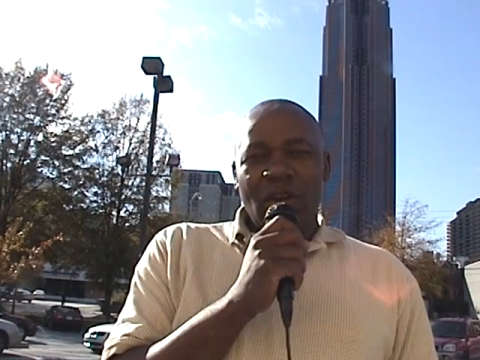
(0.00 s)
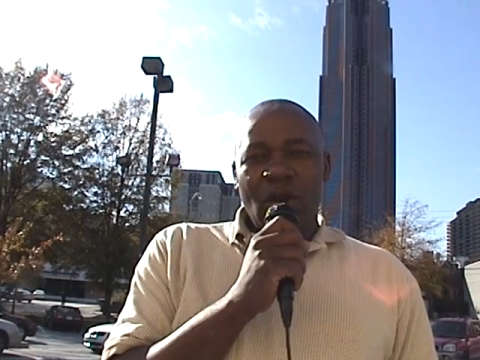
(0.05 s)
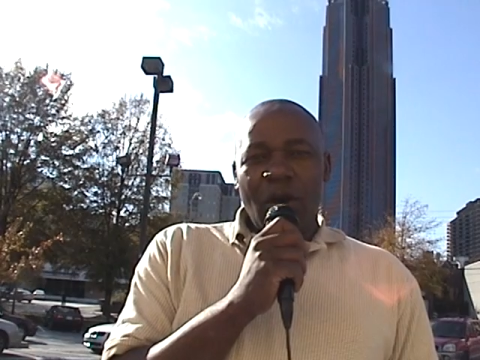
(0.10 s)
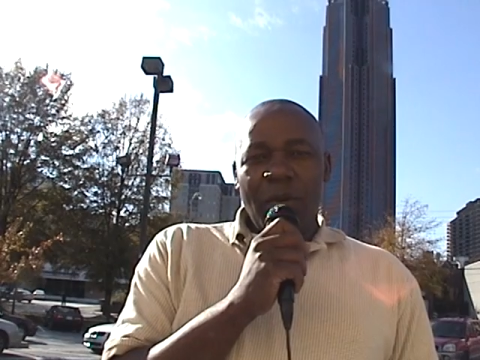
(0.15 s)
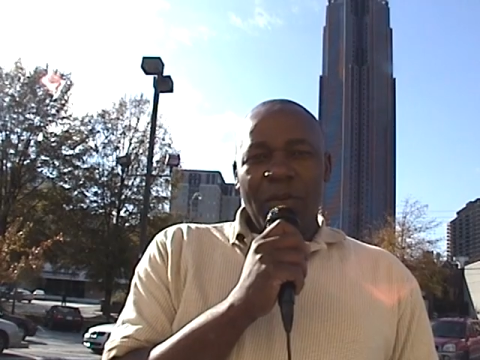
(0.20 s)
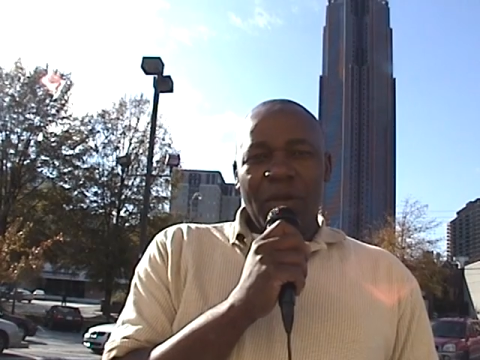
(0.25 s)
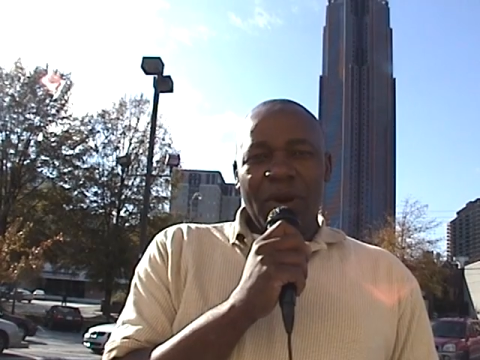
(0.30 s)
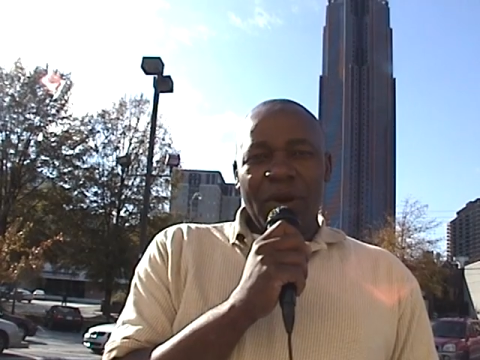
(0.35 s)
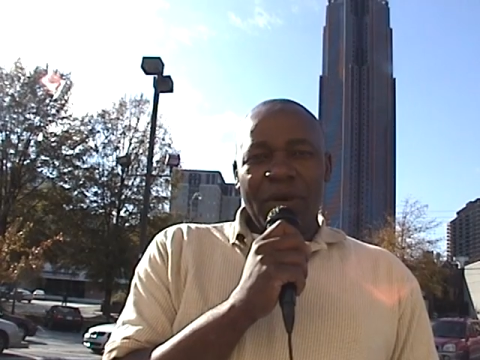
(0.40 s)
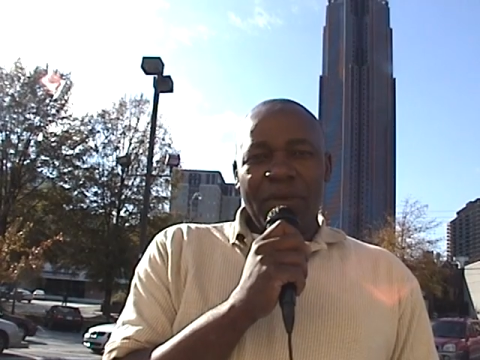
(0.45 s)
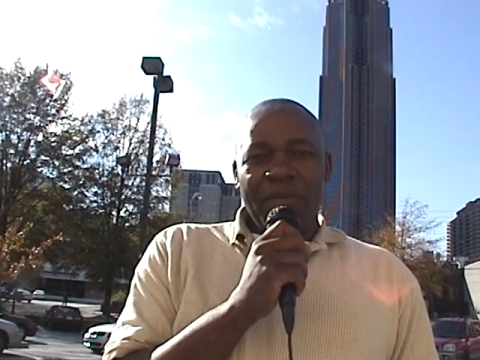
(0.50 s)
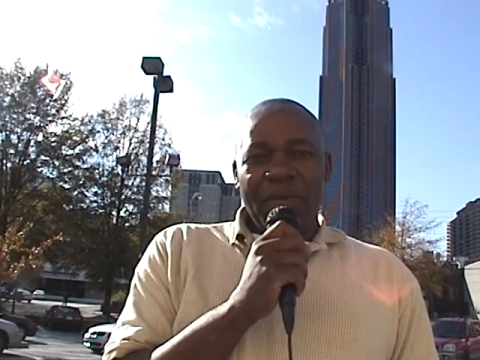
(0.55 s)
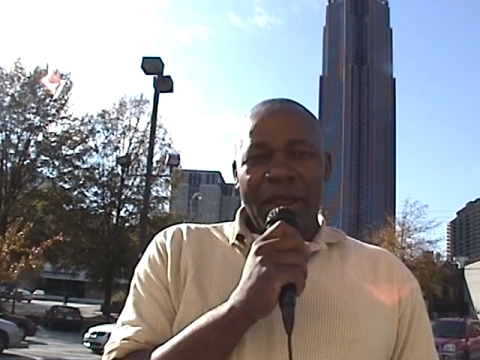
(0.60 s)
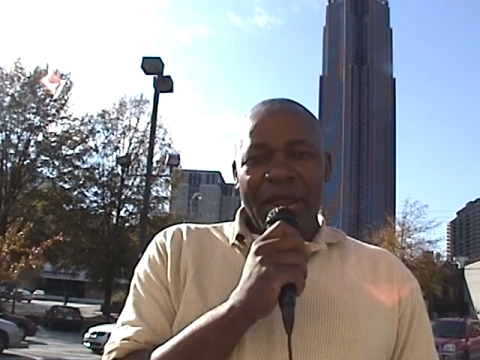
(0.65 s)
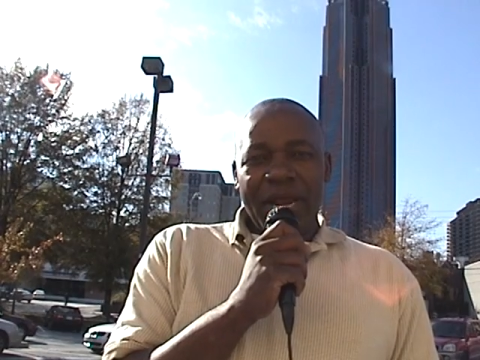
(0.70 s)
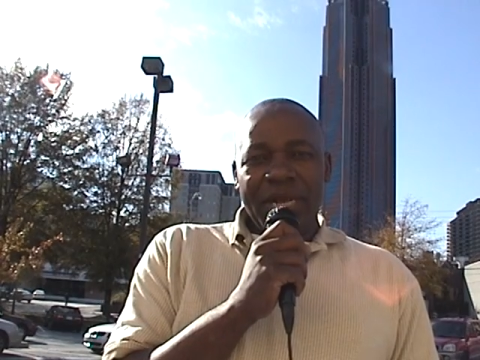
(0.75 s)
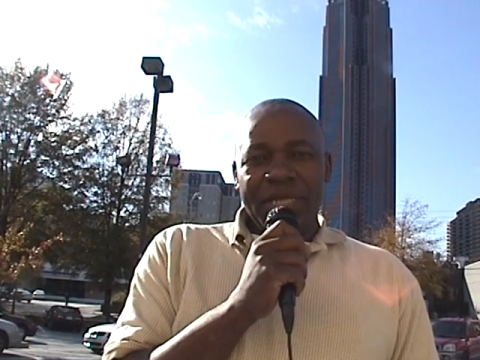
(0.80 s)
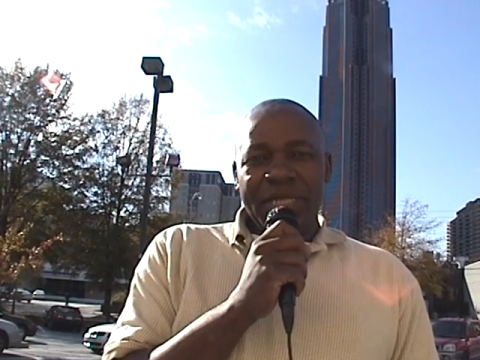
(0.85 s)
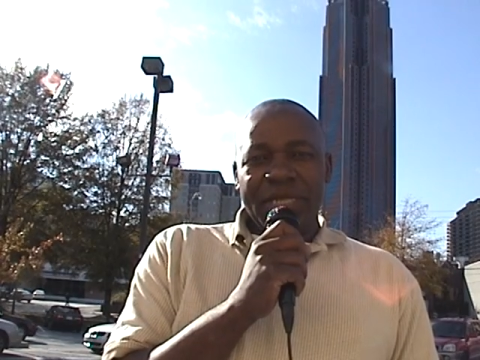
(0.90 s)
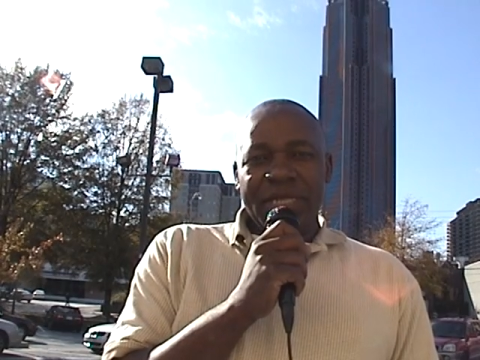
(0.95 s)
common
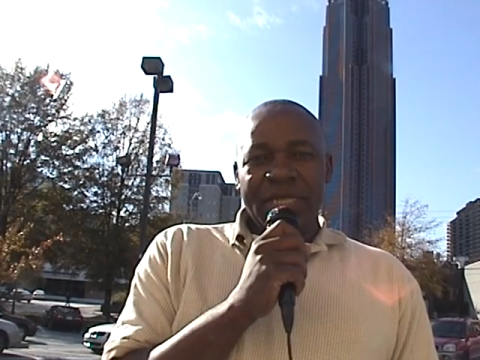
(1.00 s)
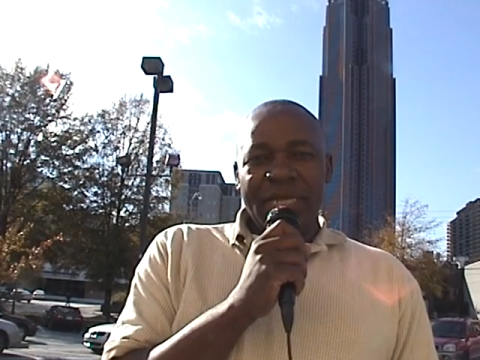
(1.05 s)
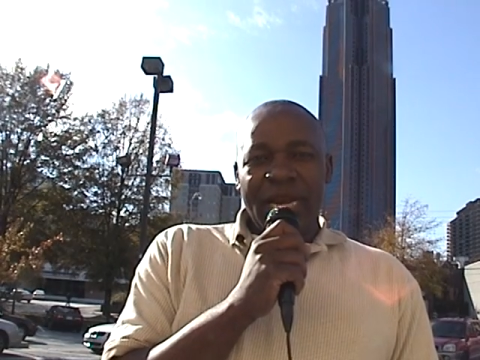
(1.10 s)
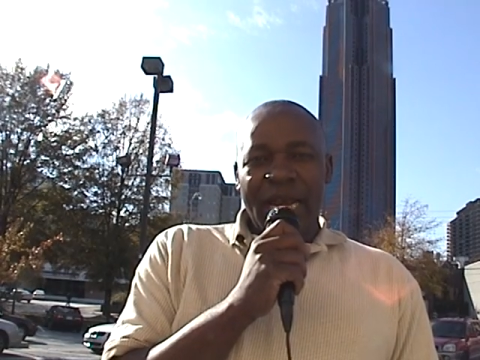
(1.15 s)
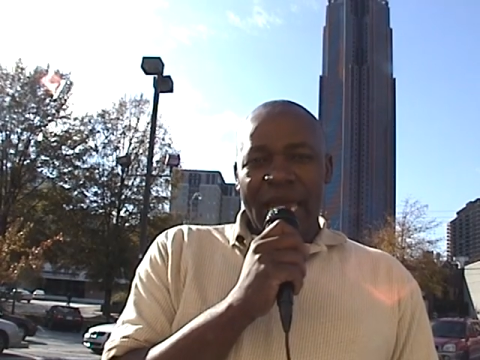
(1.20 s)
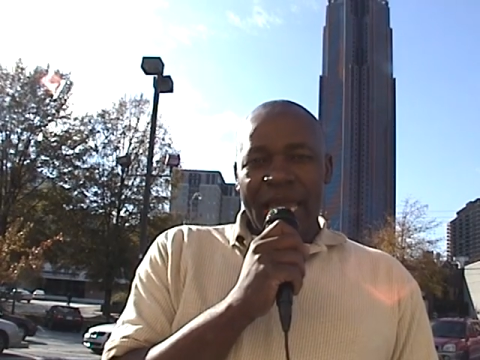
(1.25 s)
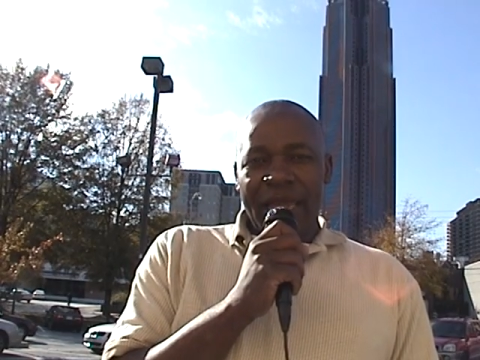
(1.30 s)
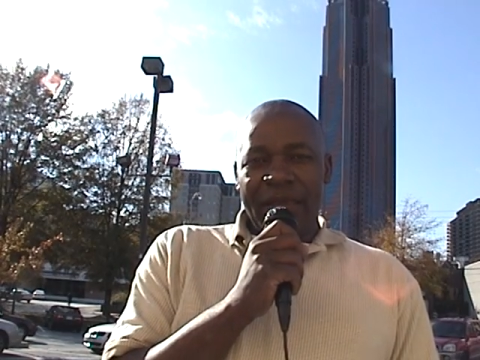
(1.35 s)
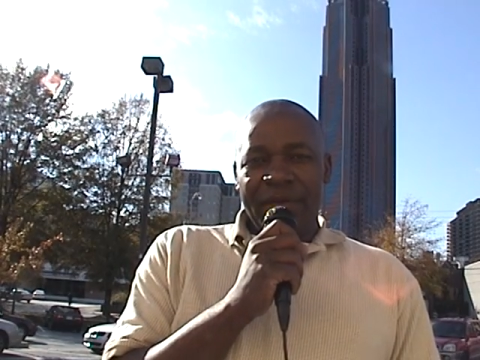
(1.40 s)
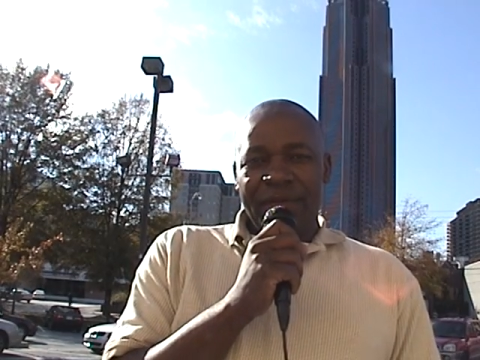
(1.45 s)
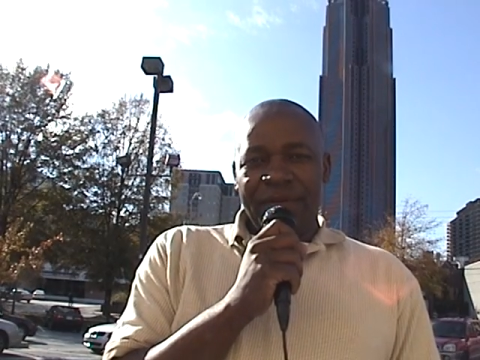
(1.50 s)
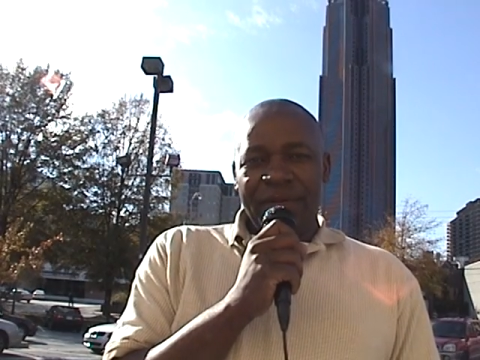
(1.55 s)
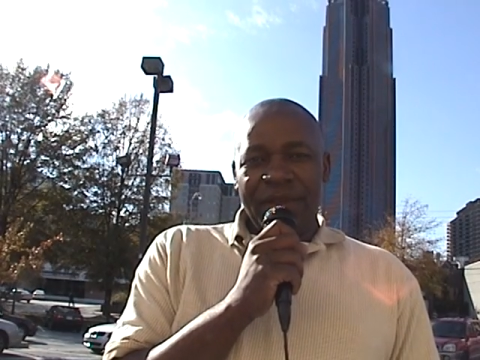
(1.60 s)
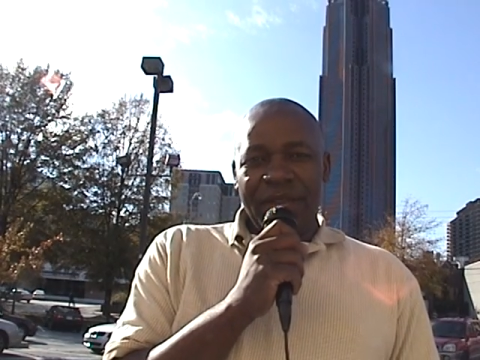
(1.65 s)
man's life